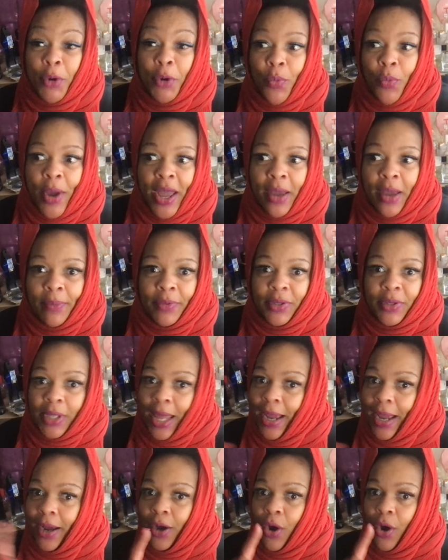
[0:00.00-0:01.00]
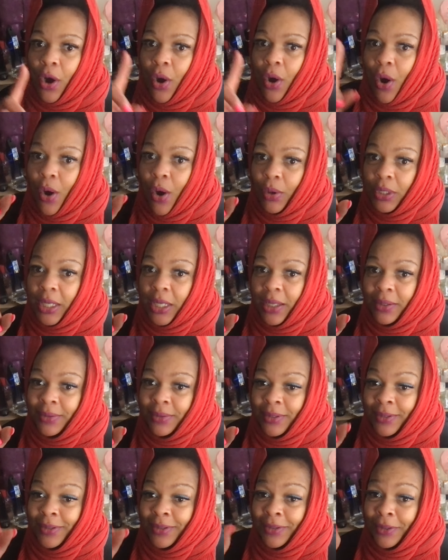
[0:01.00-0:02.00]
away and like, hold it
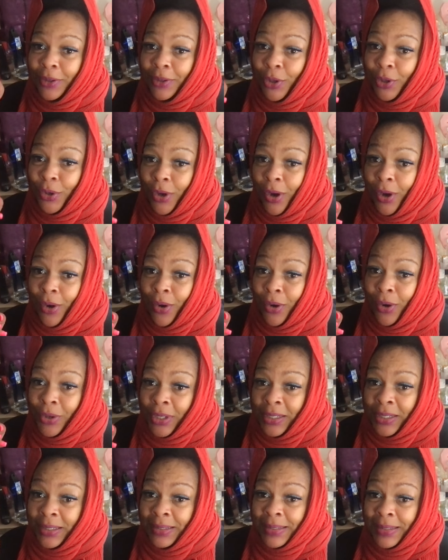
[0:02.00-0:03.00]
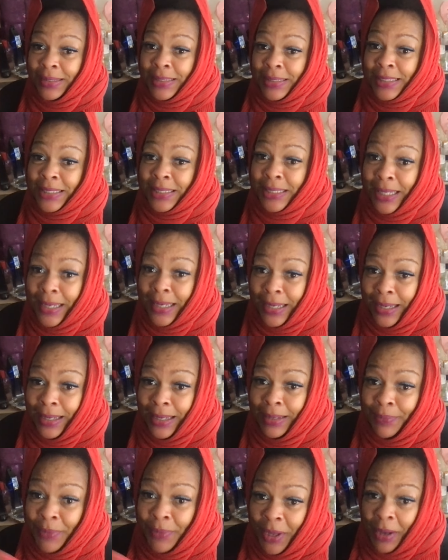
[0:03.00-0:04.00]
on.
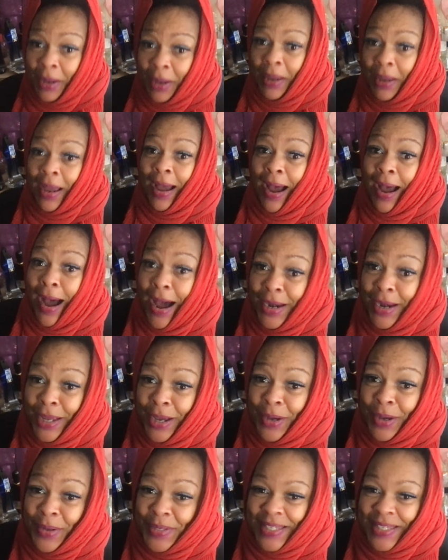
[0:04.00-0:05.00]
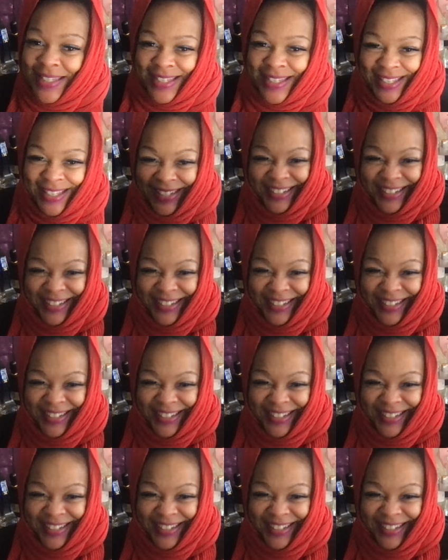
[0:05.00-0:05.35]
See, adios.